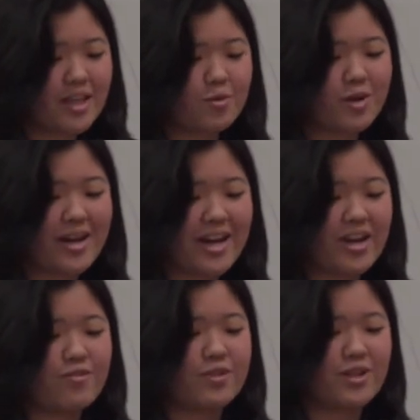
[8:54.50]
And what I
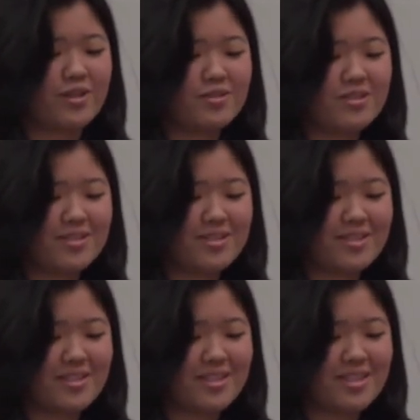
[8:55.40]
have learned
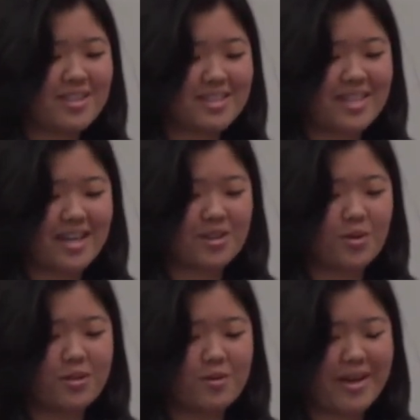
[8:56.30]
is that
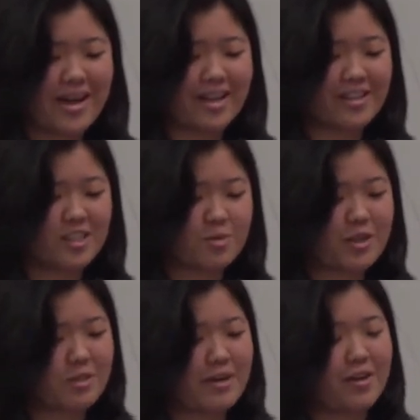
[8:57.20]
the only way I can
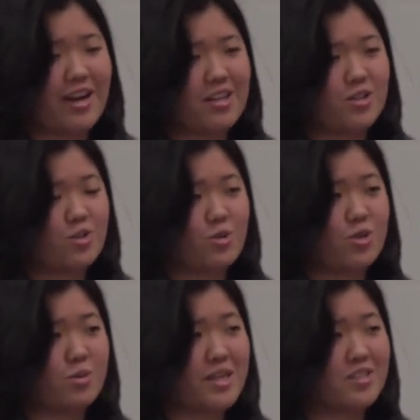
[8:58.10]
express my gratitude
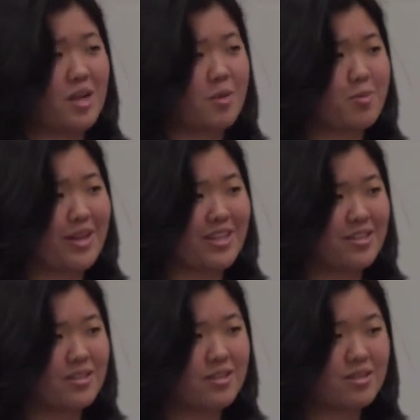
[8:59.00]
to my Dharma
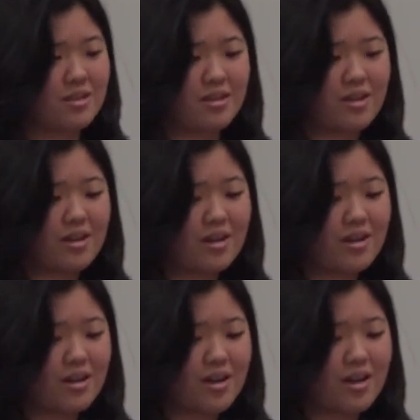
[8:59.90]
buddies,
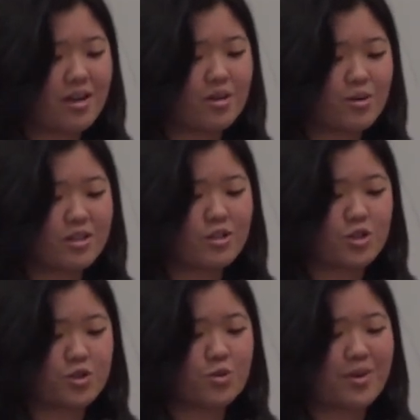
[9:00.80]
and the only
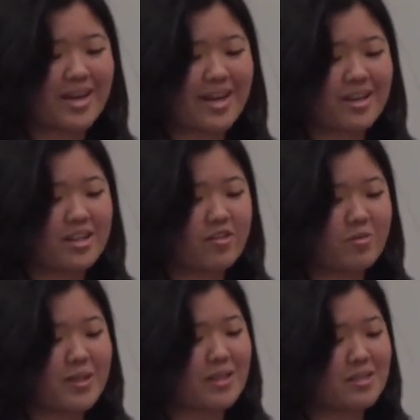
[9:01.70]
true way I could ever
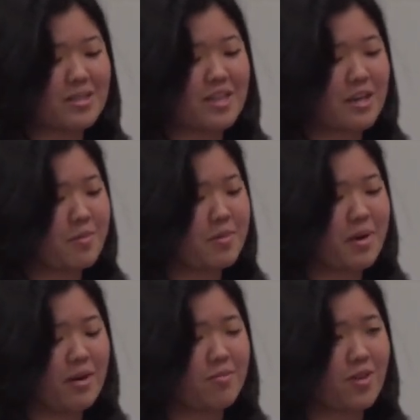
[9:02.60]
begin to thank my
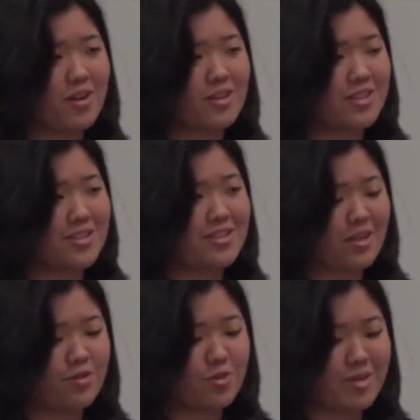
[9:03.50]
mom for all she has
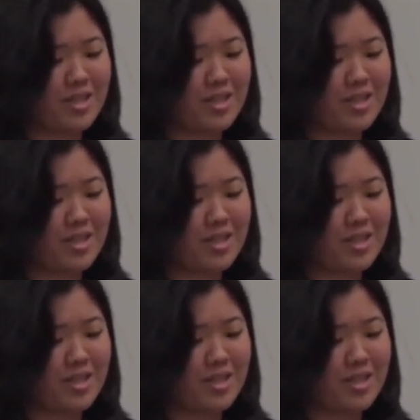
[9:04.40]
done for